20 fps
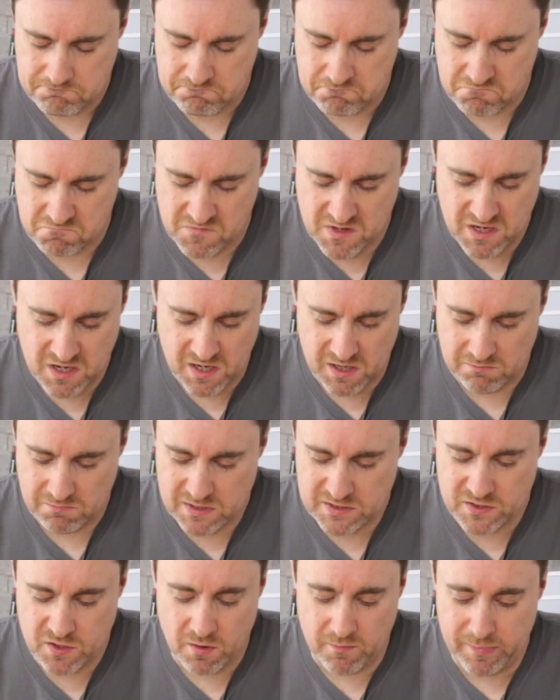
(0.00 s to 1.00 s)
Okay,
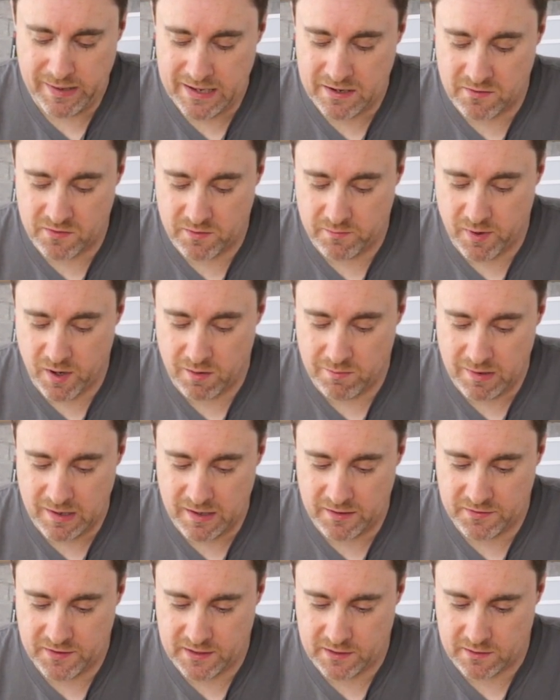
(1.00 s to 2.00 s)
it's not bad on the mobile.
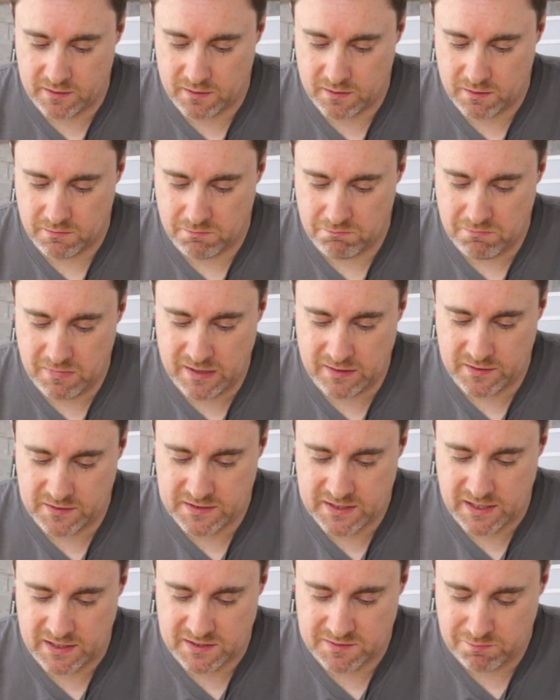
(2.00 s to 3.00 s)
I think make the
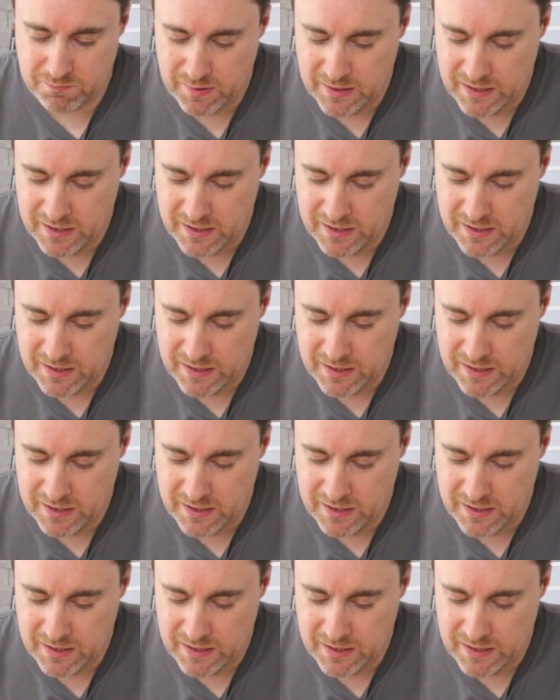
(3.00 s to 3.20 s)
text